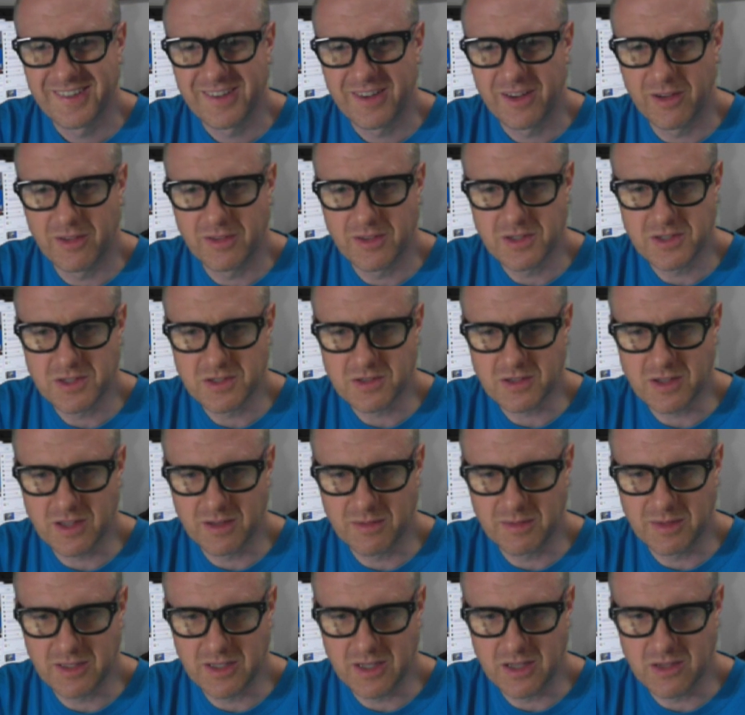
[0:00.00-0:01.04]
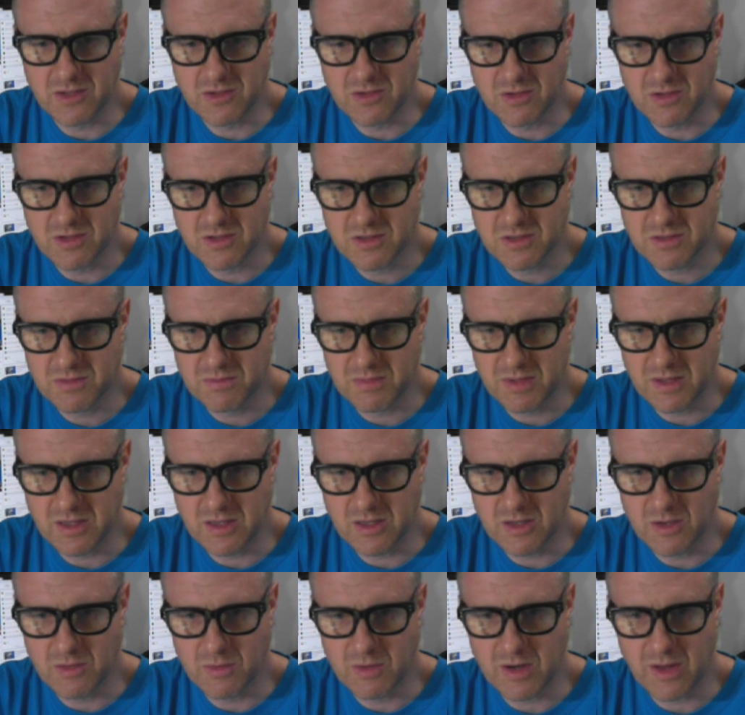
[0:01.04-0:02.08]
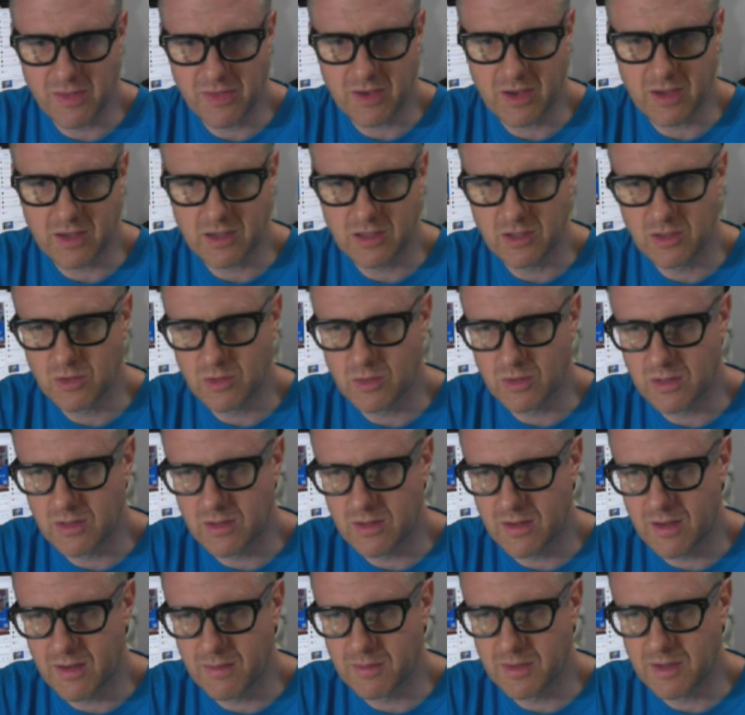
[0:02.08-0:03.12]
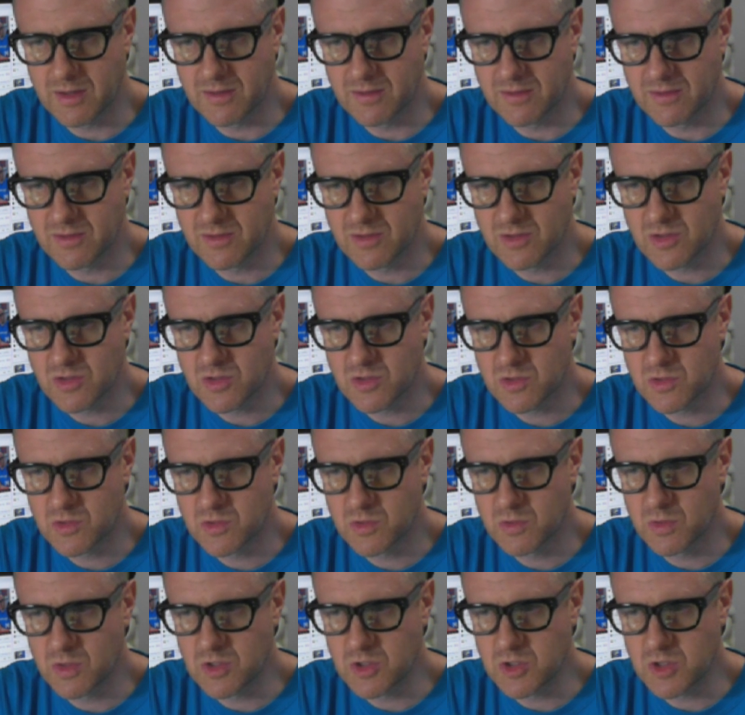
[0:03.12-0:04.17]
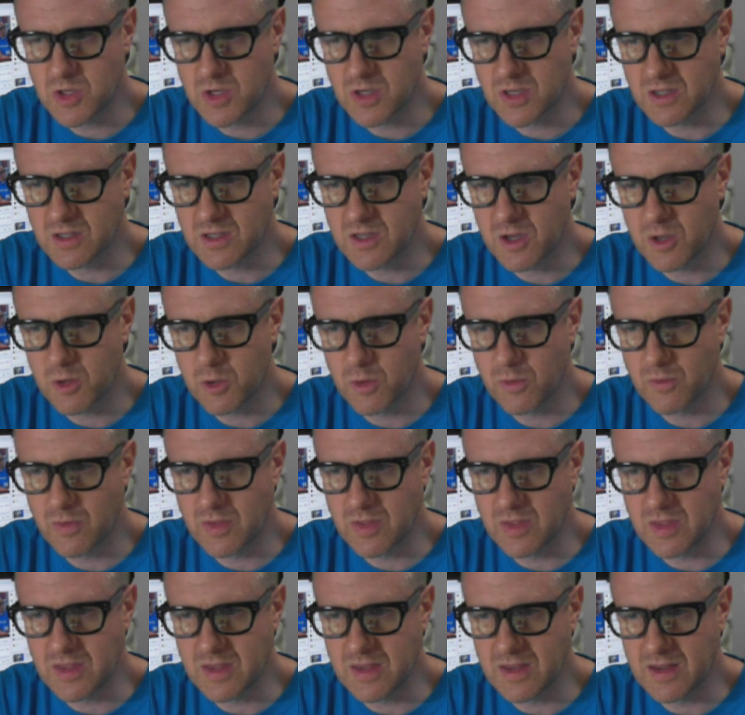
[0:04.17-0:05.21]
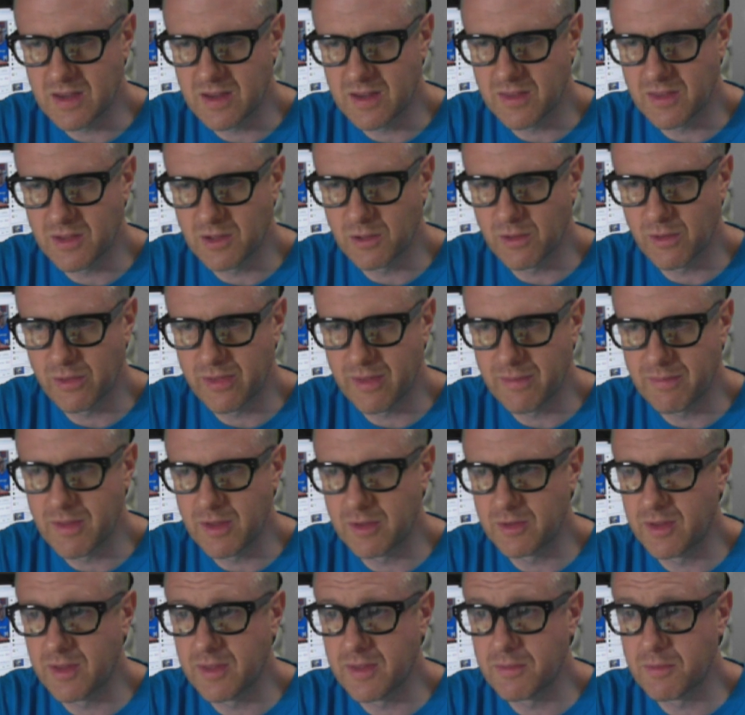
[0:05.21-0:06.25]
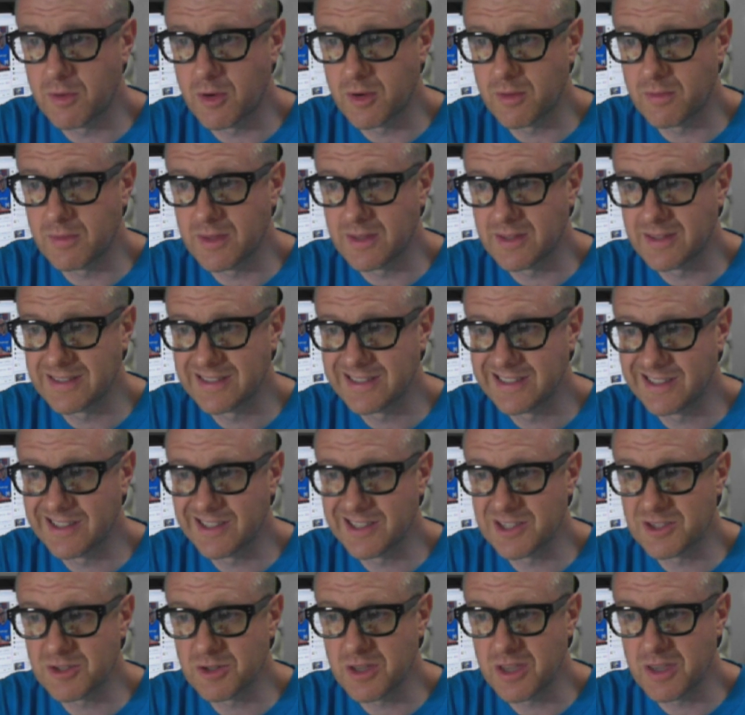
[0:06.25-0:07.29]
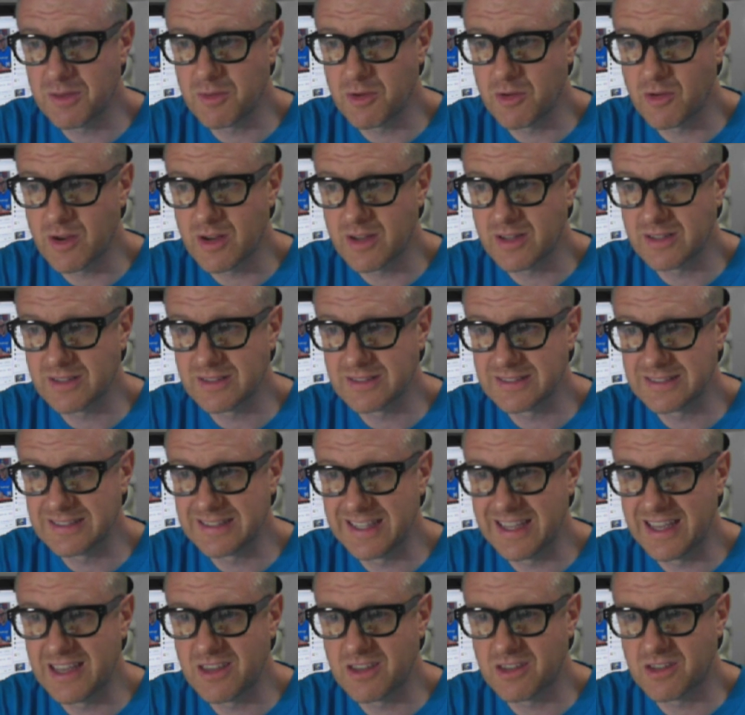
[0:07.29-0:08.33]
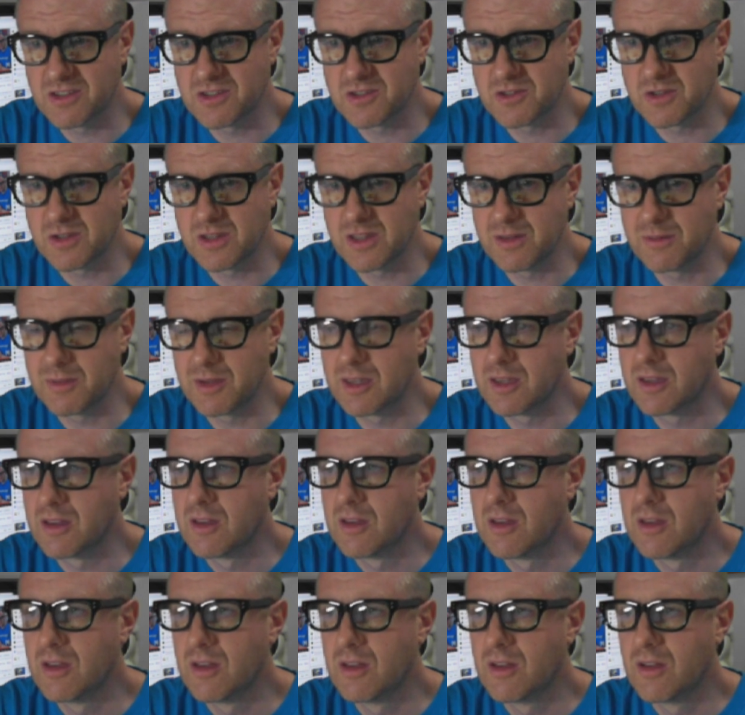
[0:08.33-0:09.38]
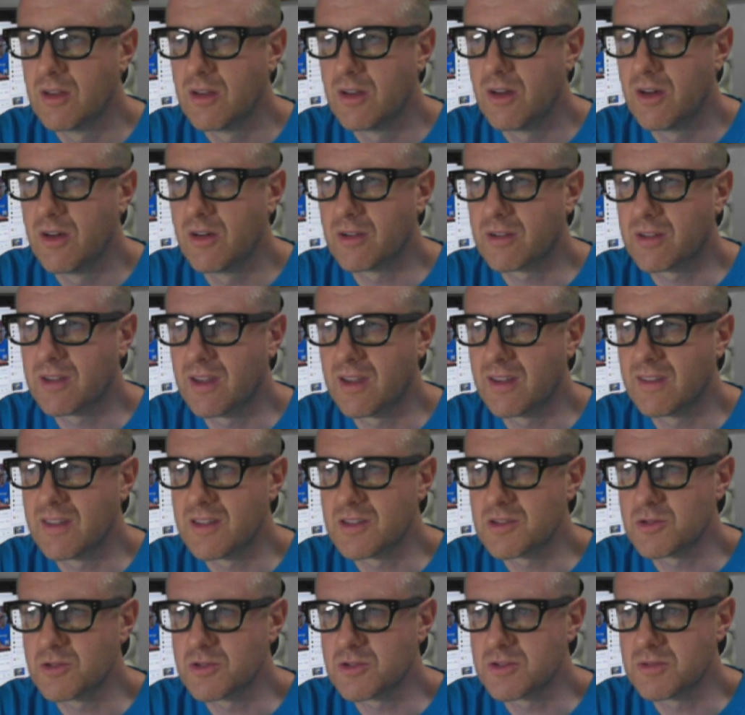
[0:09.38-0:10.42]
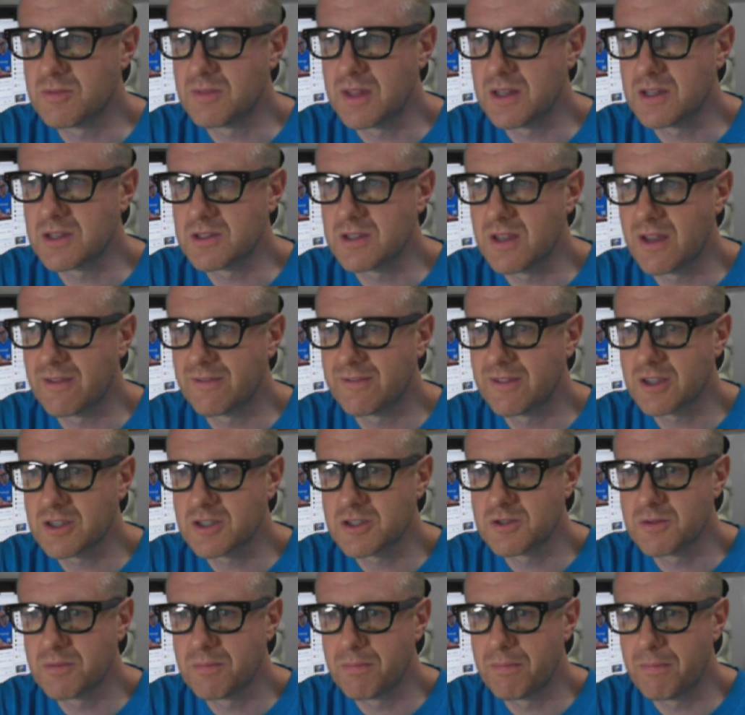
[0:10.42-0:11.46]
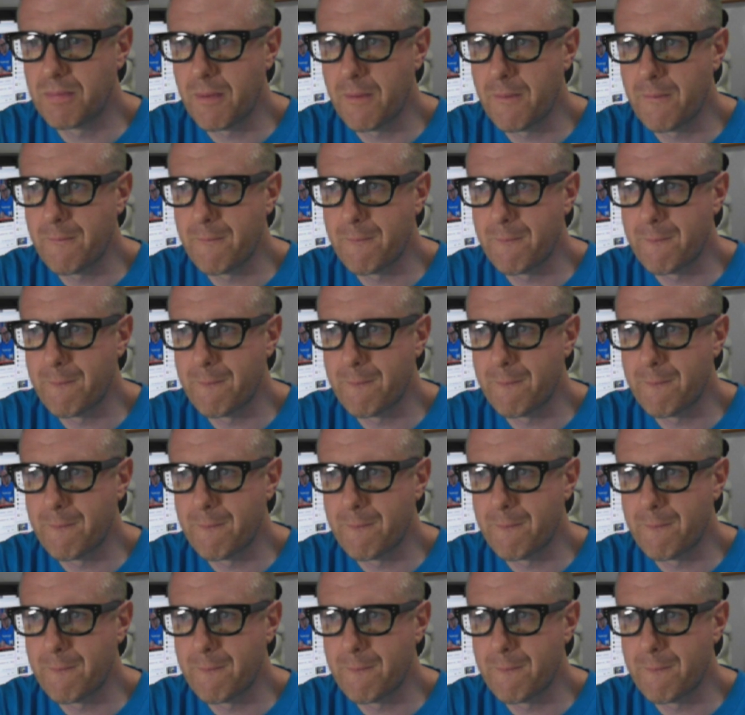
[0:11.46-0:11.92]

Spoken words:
Oh, this is going to be dangerous, but you know what? I think I can do it. I'm gonna switch and cut over the little thumbnail down the bottom there. You can still hear me, right? Yeah, you can still hear me. Okay, that's awesome. That is now fixed. Boom.